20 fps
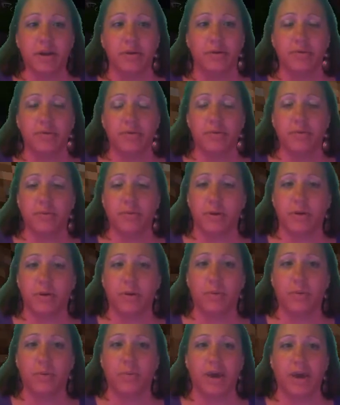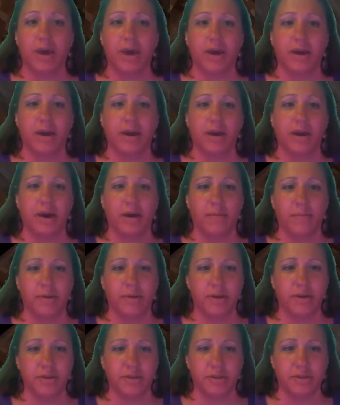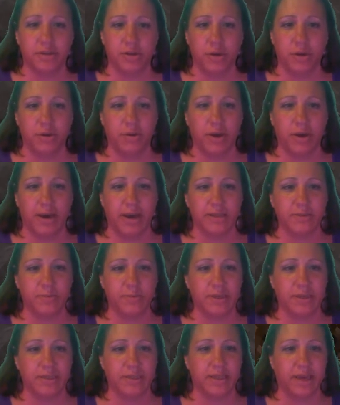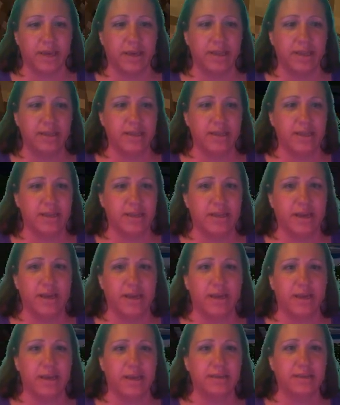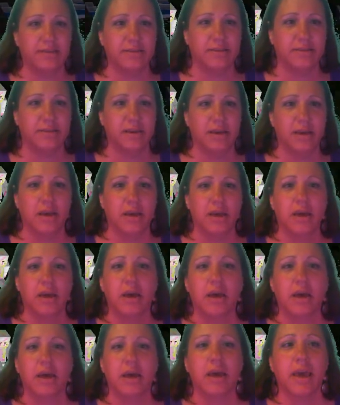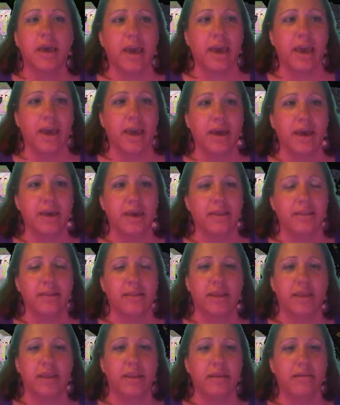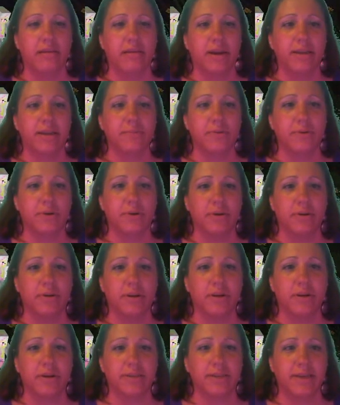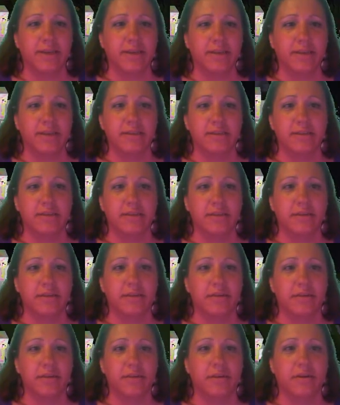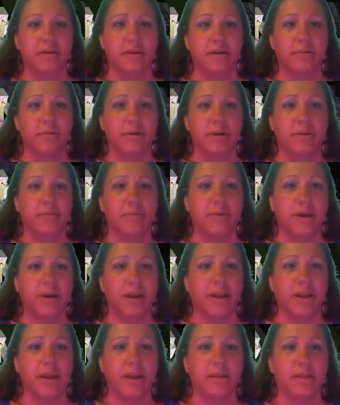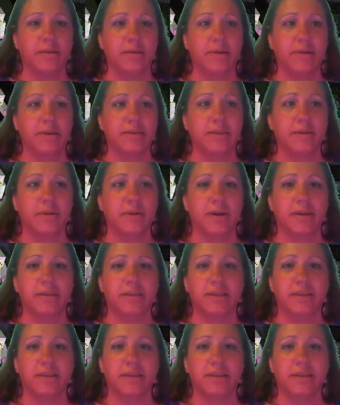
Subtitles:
through real quick, I'm going to just show you guys what a skeleton does, and then you guys won't go near skeletons until you're armored up and ready. Let me see, where is that